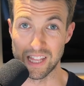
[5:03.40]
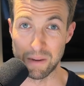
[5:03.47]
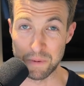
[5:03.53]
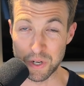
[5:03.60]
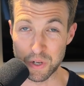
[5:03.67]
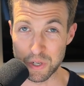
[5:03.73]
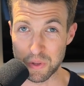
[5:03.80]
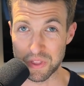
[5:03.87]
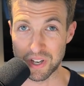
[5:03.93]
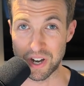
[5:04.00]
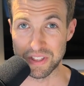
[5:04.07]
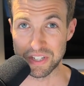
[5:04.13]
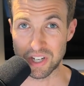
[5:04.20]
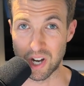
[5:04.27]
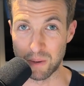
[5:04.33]
Let me know what you
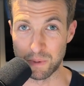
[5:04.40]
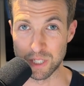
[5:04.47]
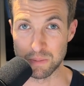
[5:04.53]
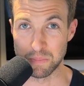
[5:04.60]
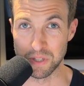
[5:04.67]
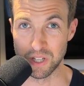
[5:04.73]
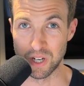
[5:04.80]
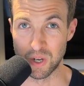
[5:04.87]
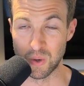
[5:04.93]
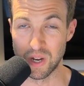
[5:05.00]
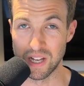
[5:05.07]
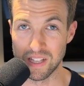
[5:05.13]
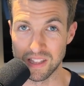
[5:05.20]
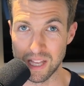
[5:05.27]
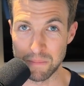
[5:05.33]
thought in the comments
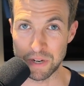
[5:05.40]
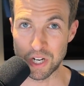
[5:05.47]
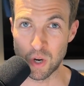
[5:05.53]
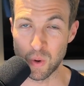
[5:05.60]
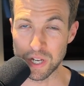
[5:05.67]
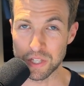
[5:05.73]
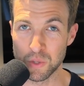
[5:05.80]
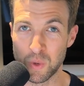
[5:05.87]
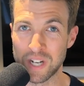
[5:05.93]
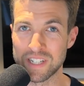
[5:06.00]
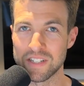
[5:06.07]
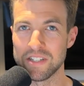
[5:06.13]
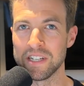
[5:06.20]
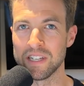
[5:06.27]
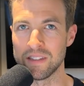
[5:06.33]
below. Let me know what you want
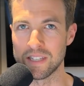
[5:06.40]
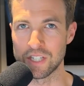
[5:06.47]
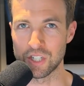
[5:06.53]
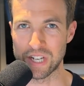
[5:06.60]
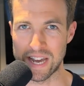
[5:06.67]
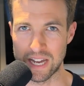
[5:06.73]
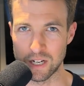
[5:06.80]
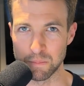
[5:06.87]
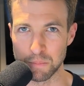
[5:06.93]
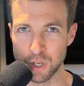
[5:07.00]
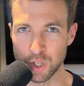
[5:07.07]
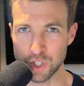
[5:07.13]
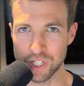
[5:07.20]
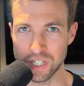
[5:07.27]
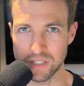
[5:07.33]
to see in this channel,
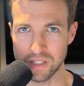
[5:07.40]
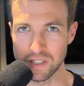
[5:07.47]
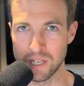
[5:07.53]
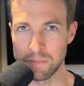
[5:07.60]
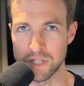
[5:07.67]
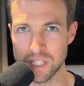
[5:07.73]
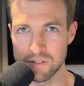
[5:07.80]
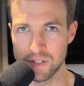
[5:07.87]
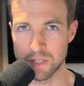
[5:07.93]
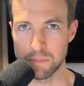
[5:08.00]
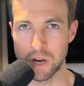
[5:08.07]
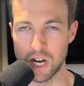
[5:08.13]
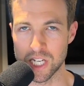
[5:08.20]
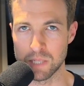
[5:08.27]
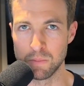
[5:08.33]
pushing the limits of what's
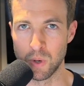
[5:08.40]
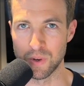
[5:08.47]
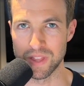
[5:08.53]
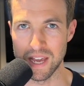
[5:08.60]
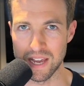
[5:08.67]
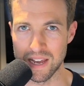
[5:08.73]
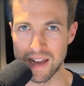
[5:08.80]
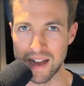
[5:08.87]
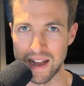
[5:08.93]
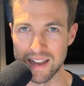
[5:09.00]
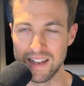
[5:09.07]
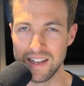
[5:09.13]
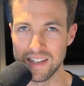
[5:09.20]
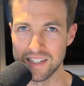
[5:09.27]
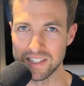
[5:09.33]
possible with
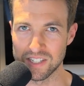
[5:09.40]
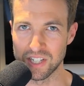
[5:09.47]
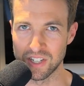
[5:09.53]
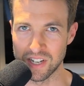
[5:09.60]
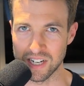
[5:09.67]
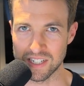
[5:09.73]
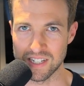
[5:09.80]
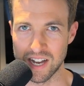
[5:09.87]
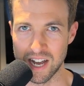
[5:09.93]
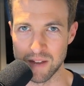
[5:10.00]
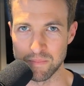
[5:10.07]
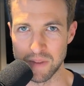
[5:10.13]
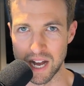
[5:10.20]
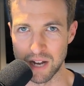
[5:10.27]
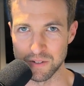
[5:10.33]
AI. Until next
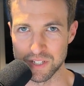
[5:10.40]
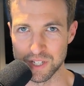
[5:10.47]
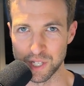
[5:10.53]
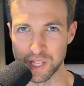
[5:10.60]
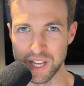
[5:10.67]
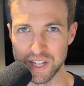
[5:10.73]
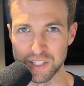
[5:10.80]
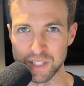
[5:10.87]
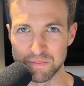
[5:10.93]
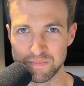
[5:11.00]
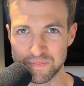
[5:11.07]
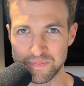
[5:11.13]
time, I will see you later.